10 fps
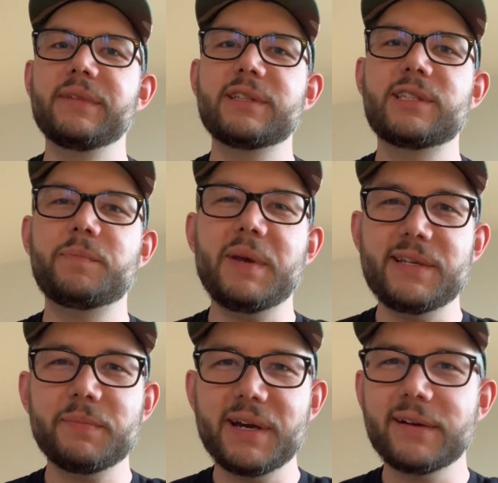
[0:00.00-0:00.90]

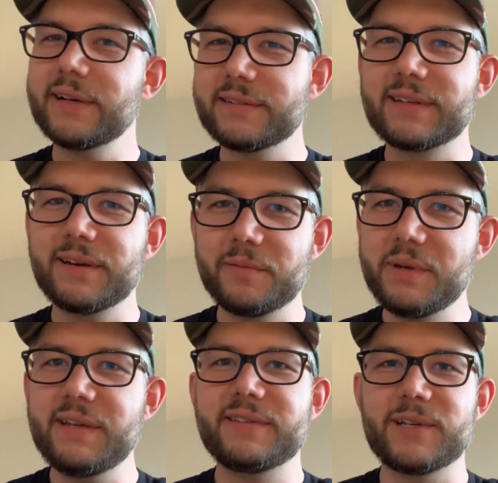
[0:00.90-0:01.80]
Space Miner is gonna
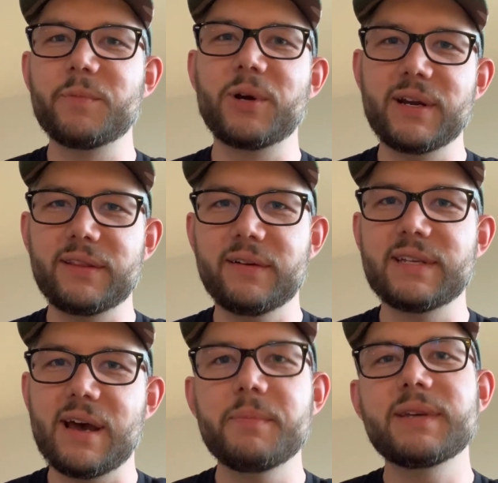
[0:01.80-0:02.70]
be somewhere in their
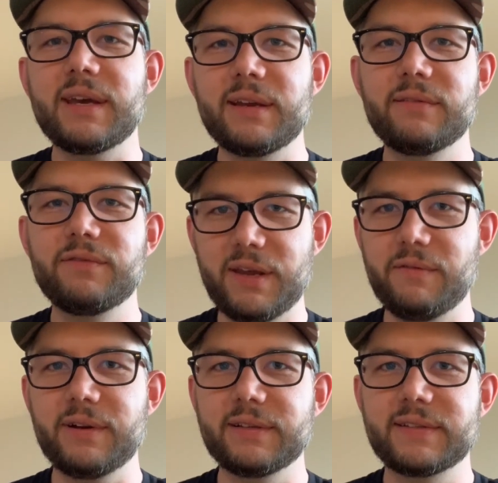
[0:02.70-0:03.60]
top 10
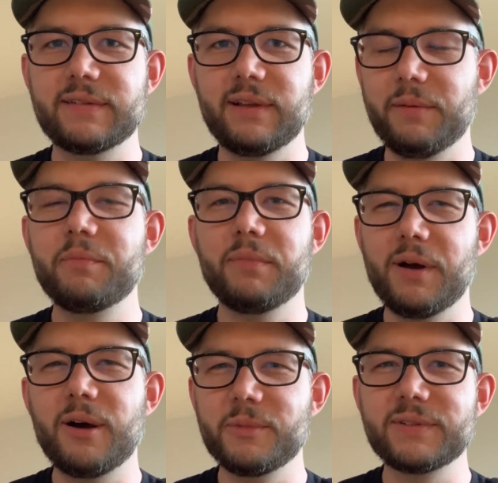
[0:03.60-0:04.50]
favorites, I'm
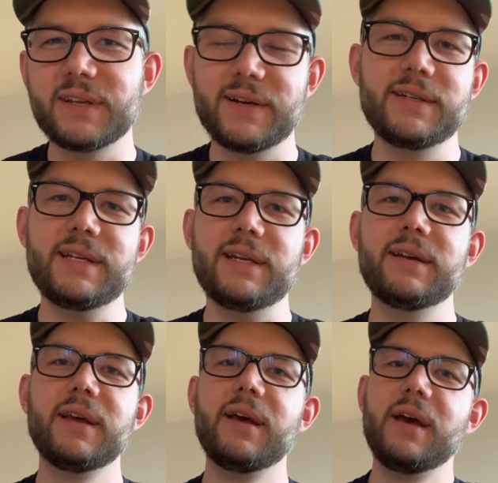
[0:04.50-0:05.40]
almost guaranteed.
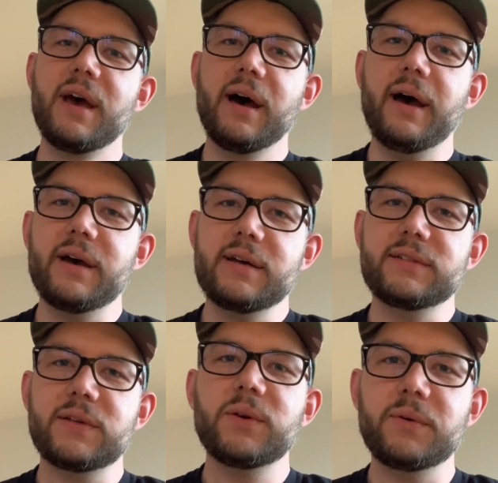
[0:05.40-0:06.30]

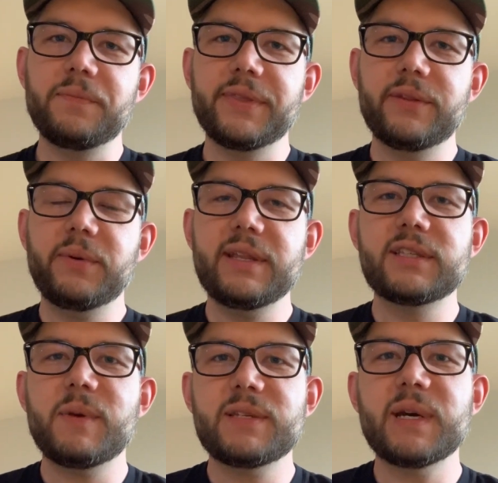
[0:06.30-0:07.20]
So the way that
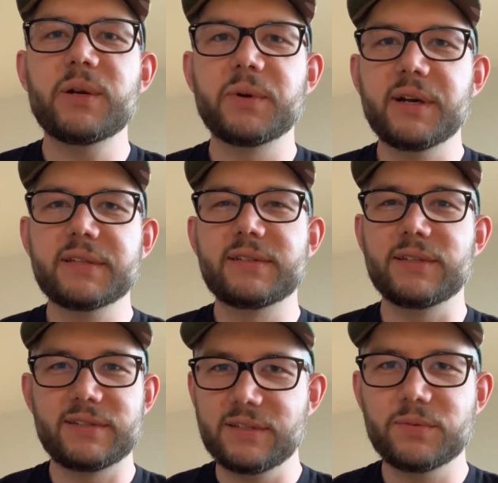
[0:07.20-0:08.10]
Space Miner works,
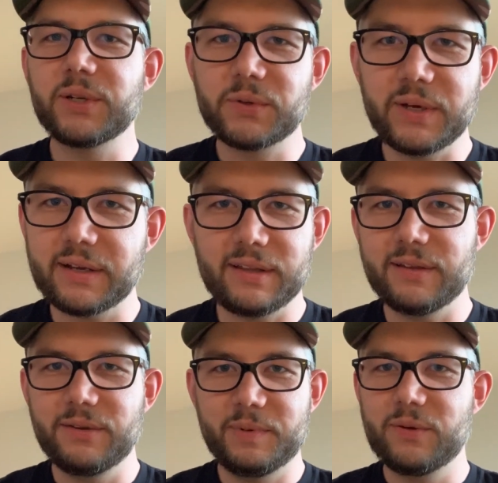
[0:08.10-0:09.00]
just real quick,
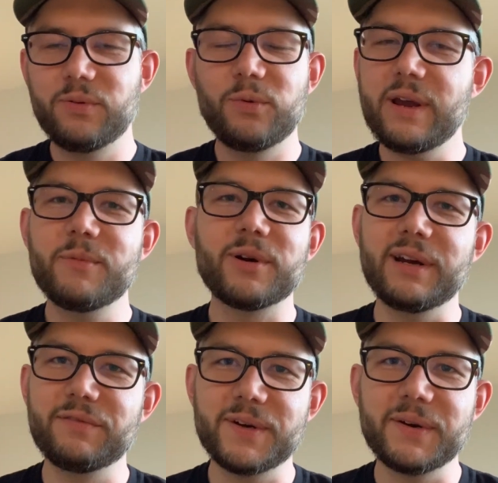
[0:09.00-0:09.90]
there'll be way more
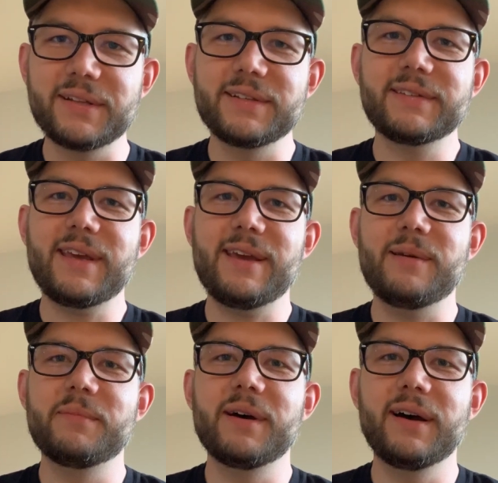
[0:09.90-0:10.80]
info on this
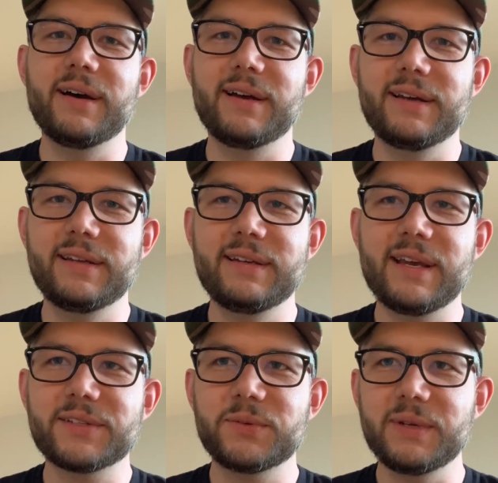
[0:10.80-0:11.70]
game
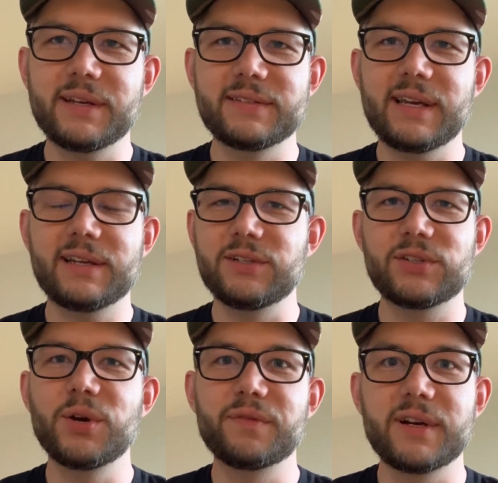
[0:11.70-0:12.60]
next week because I can
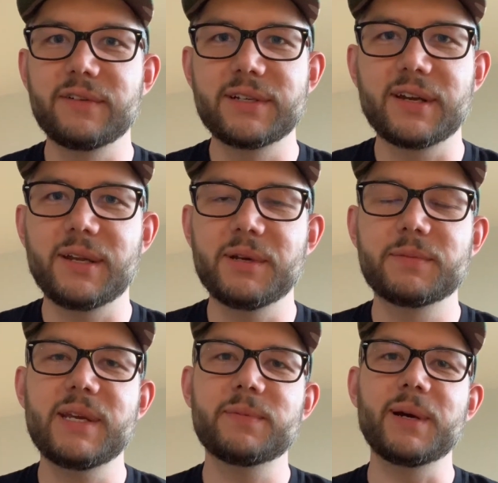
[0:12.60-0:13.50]
just go forever talking about
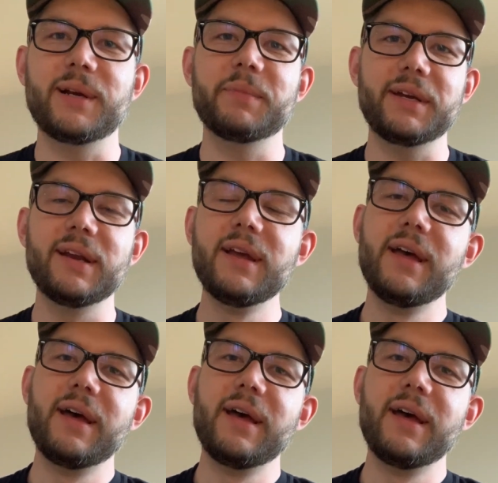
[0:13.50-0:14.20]
Space Miner. But